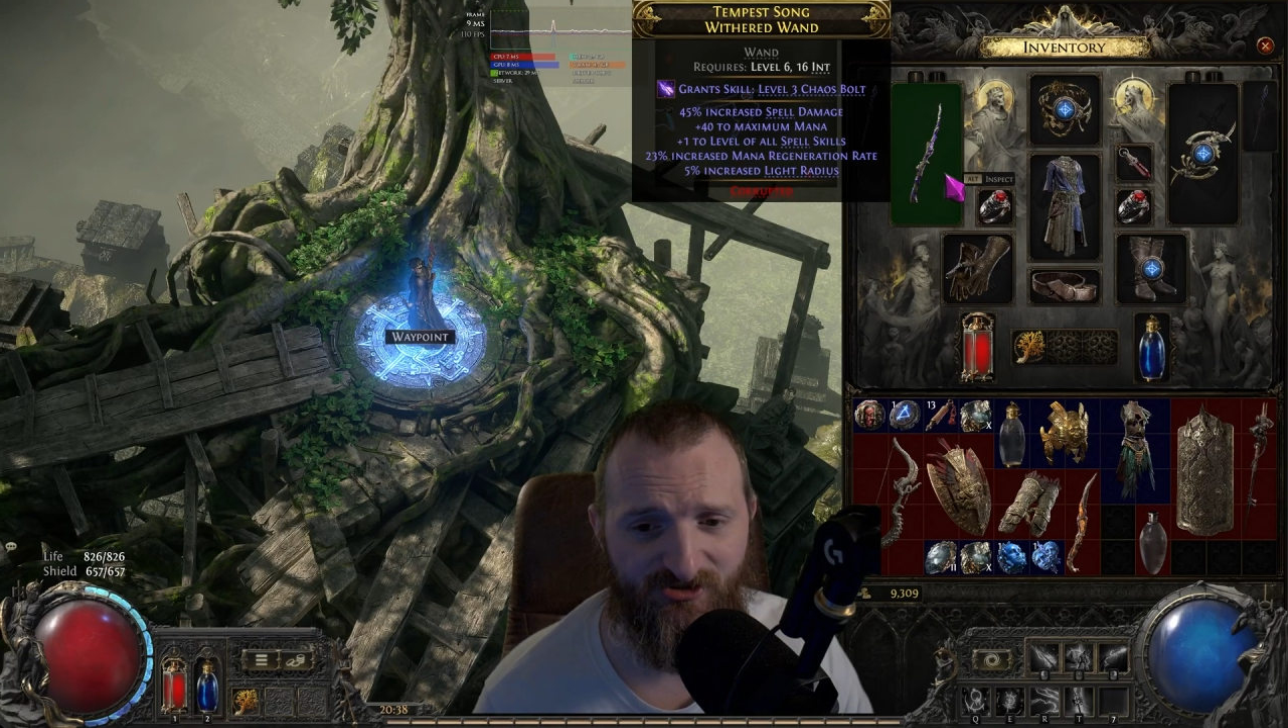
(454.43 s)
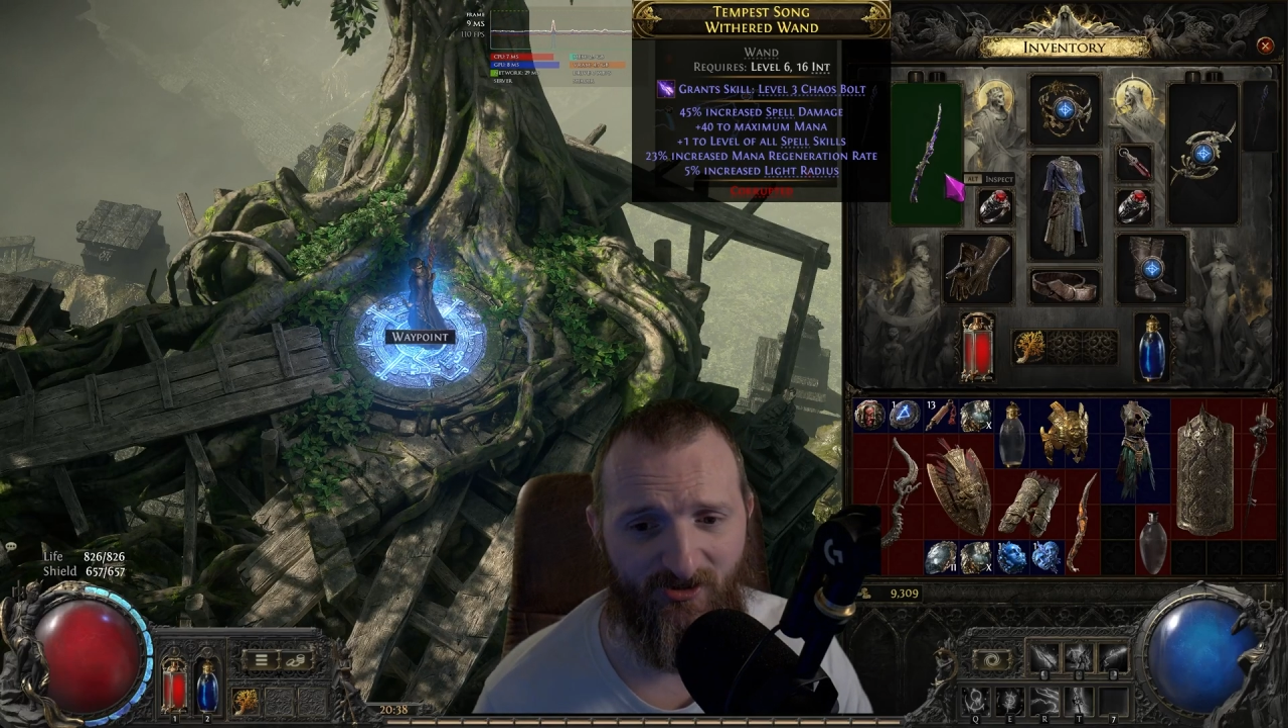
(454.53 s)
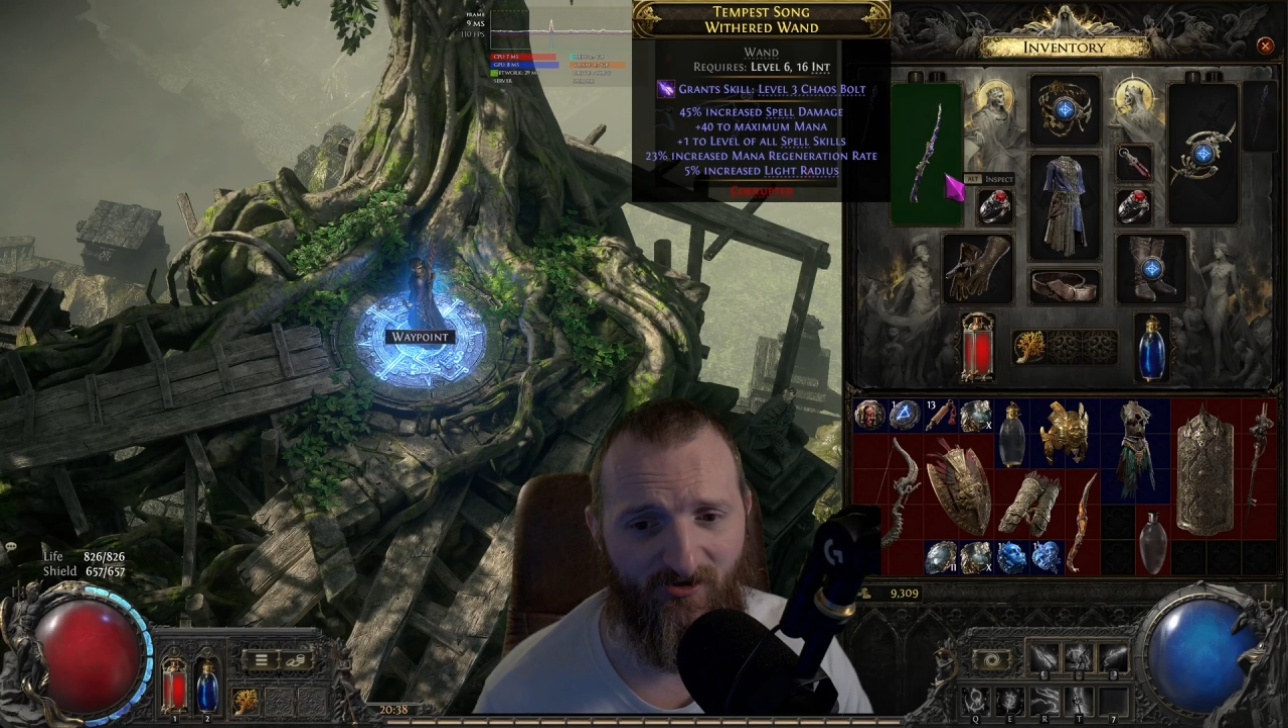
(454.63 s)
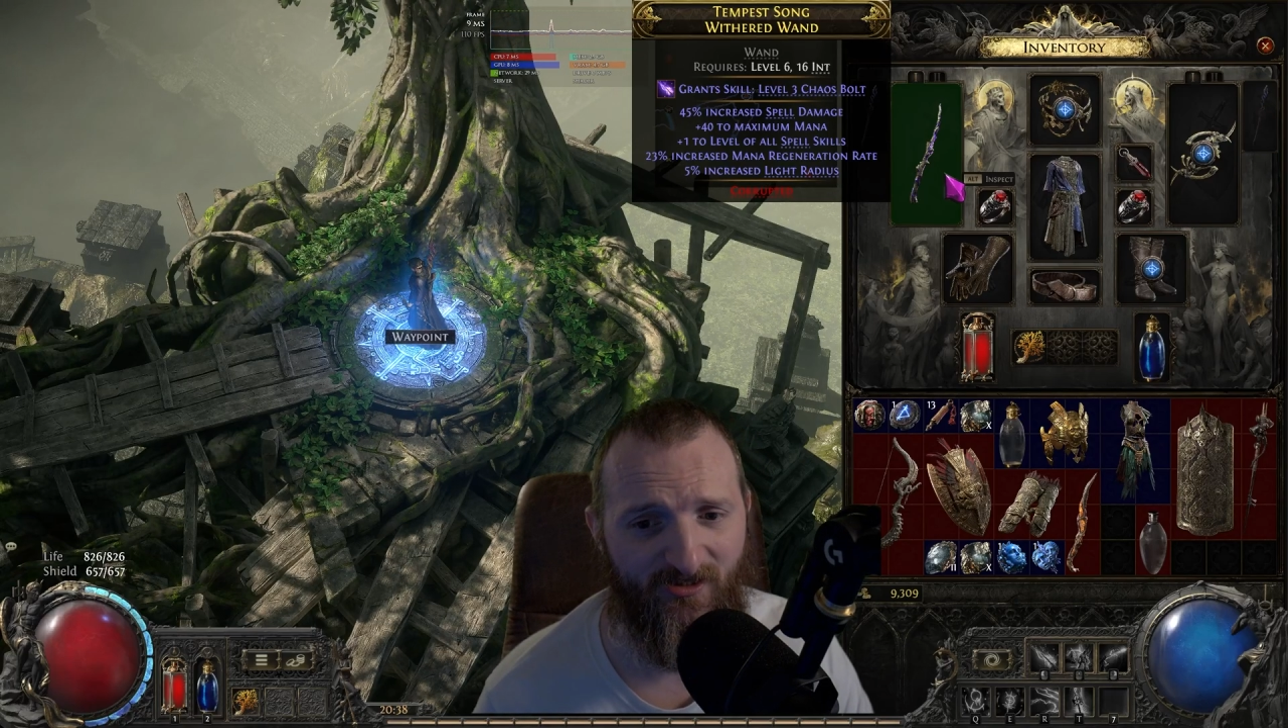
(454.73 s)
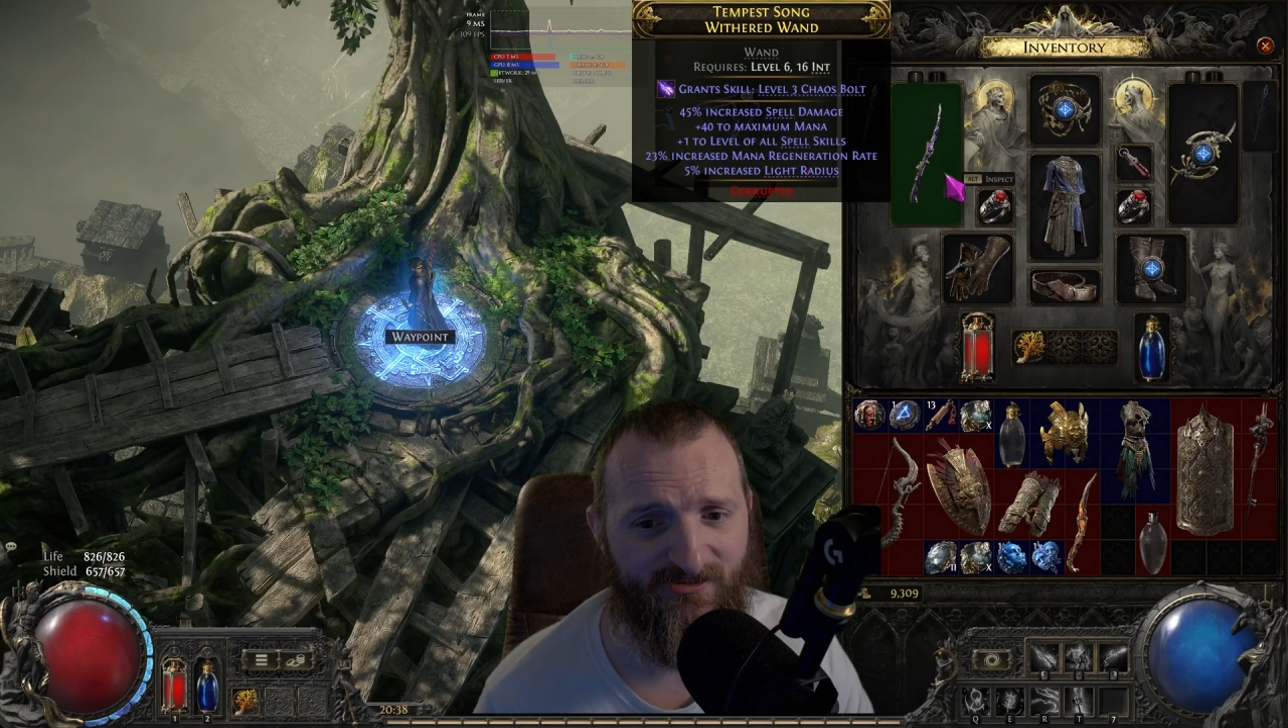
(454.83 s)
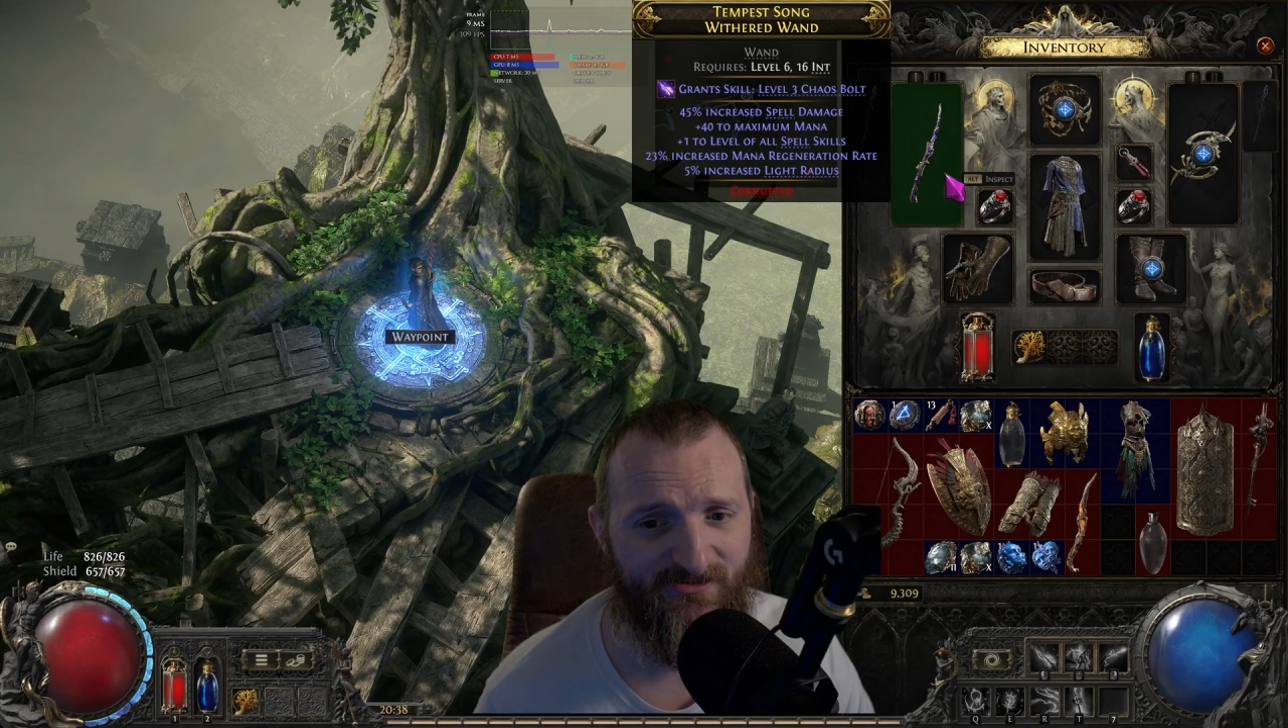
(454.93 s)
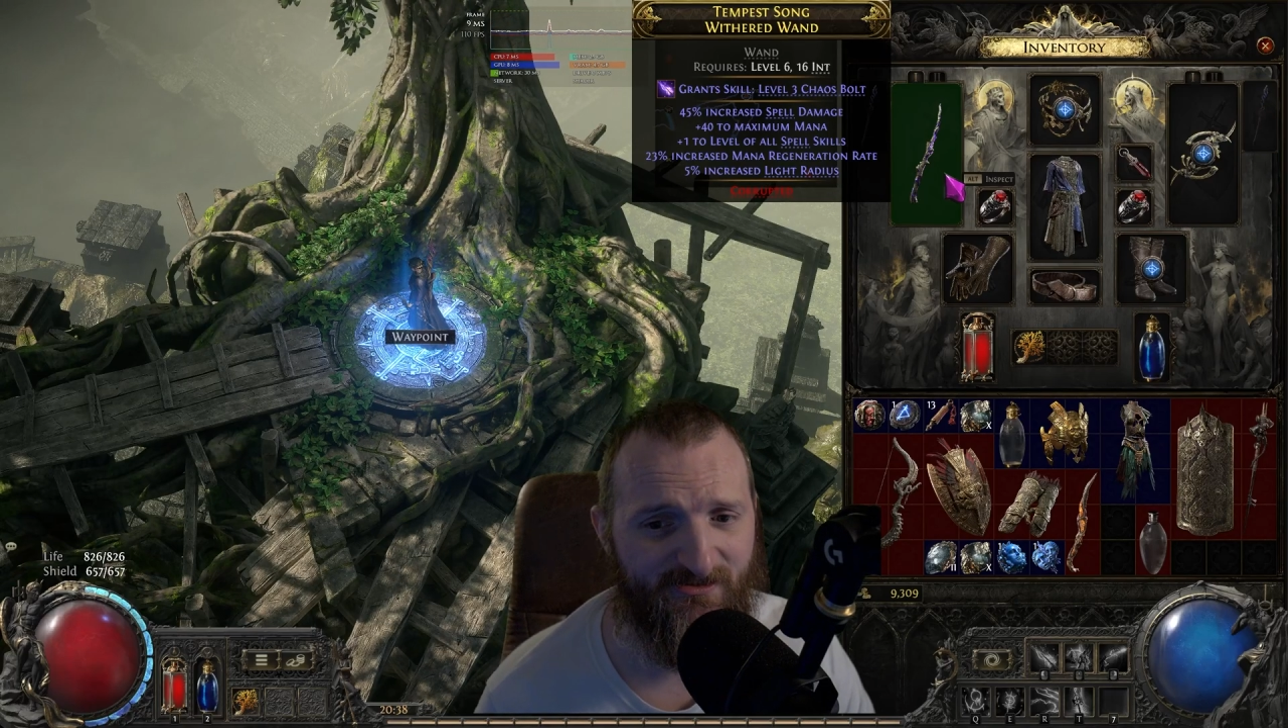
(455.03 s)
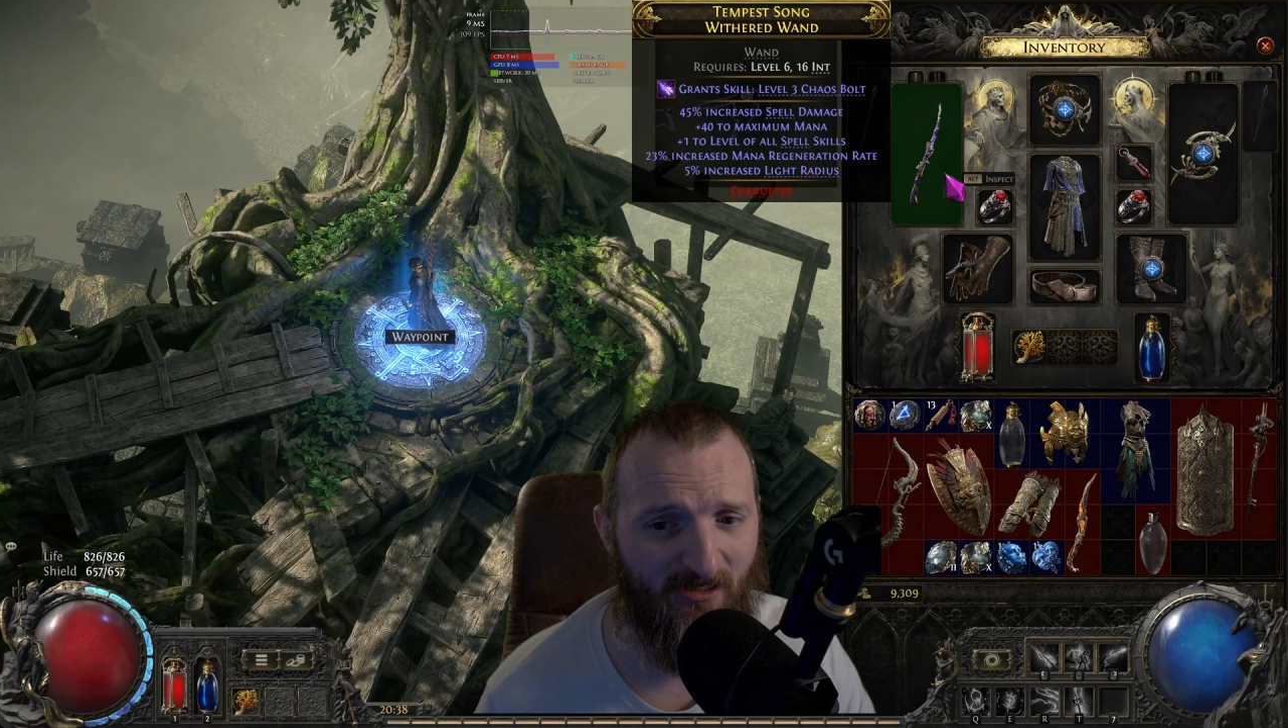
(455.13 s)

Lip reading: increased